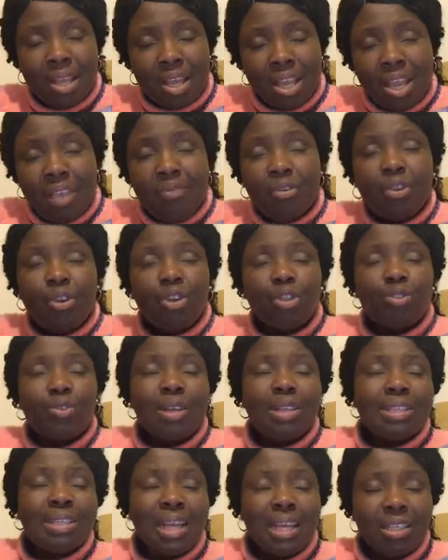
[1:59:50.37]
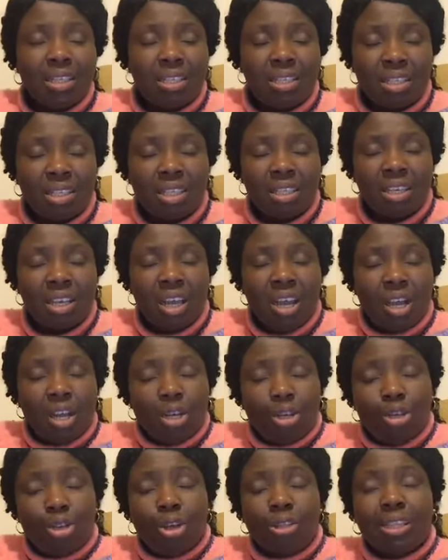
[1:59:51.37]
even unto eternity.
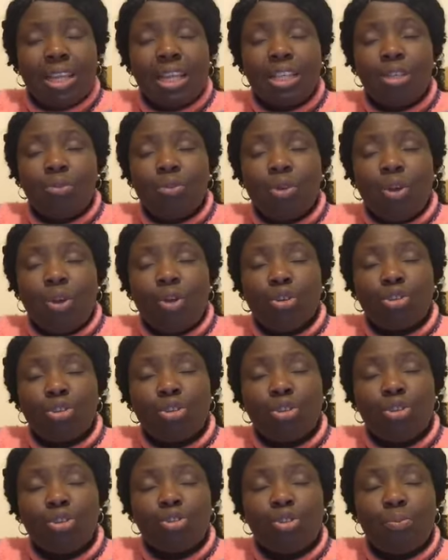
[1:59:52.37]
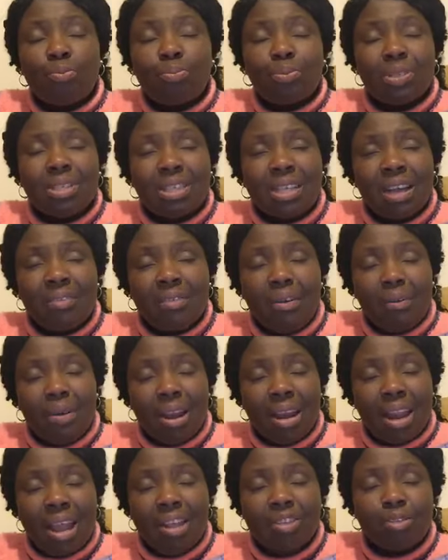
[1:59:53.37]
Lord, that you will continue to preserve
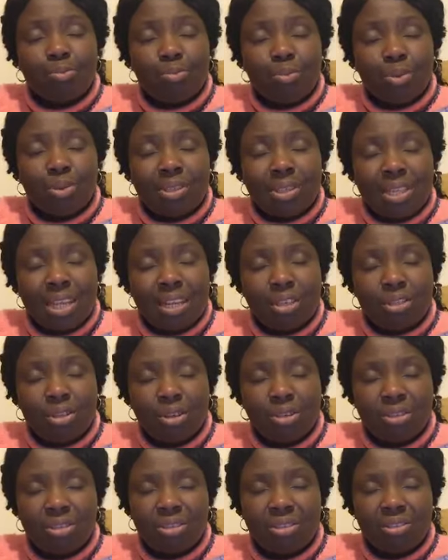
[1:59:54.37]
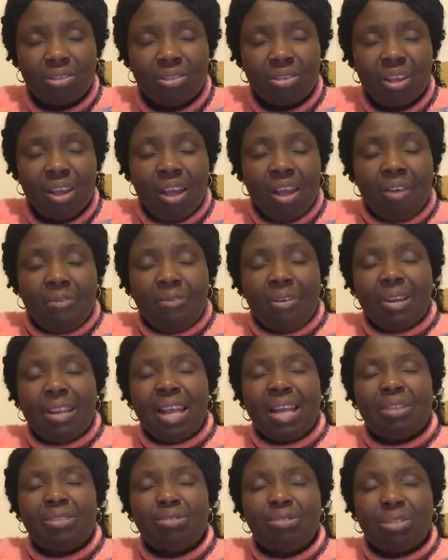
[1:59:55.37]
our lives, protect us.
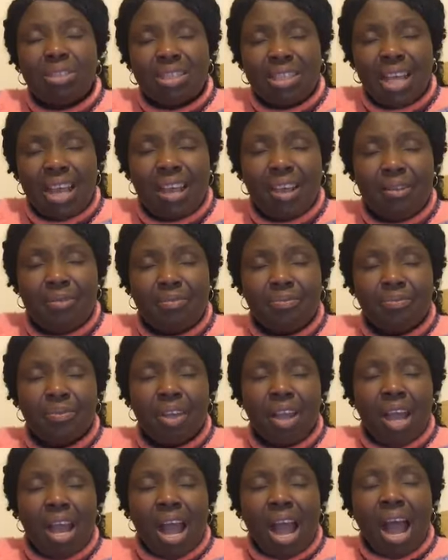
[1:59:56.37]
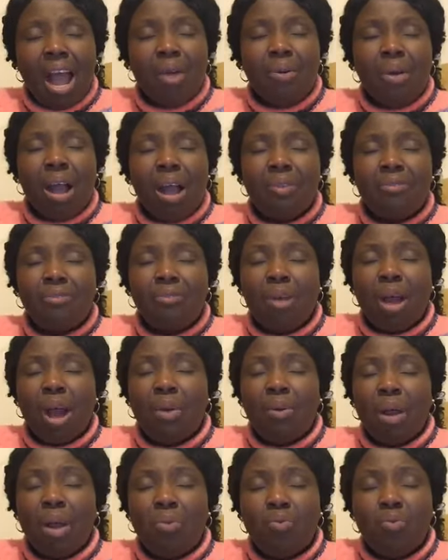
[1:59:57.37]
Father, today,
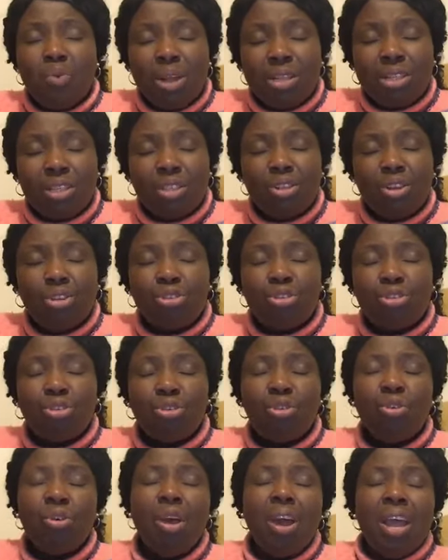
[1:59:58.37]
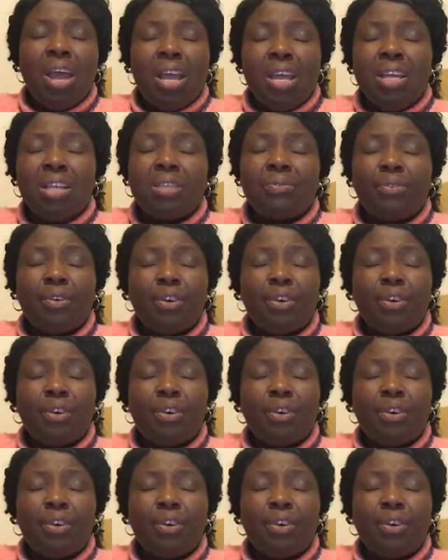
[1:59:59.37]
our waiting on you is